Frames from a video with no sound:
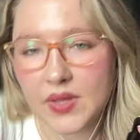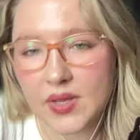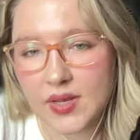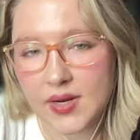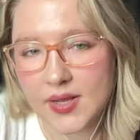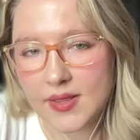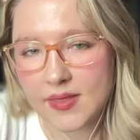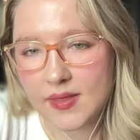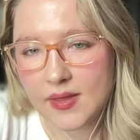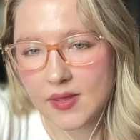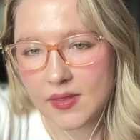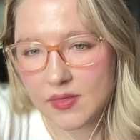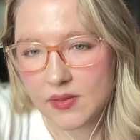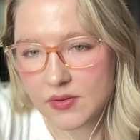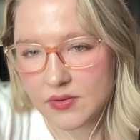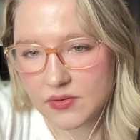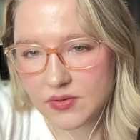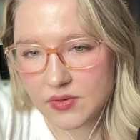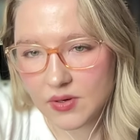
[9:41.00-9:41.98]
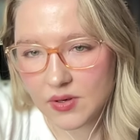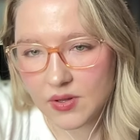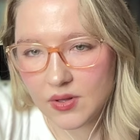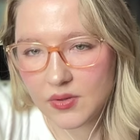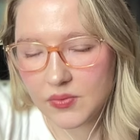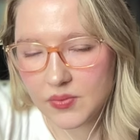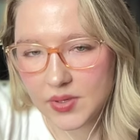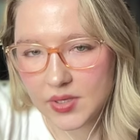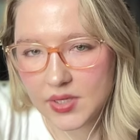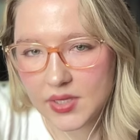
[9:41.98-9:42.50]
And I think those are
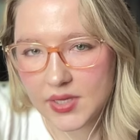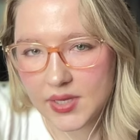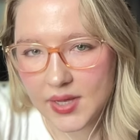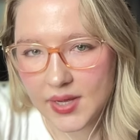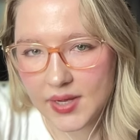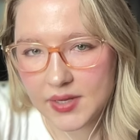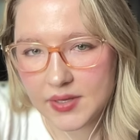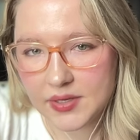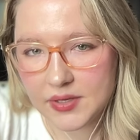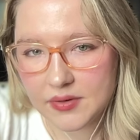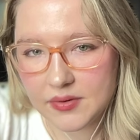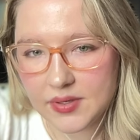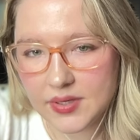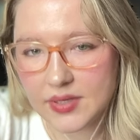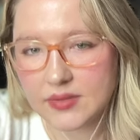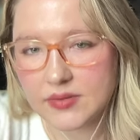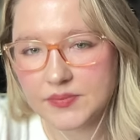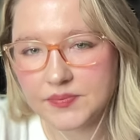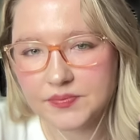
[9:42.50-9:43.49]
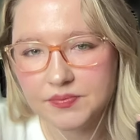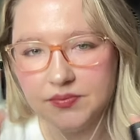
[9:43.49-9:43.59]
all really accurate.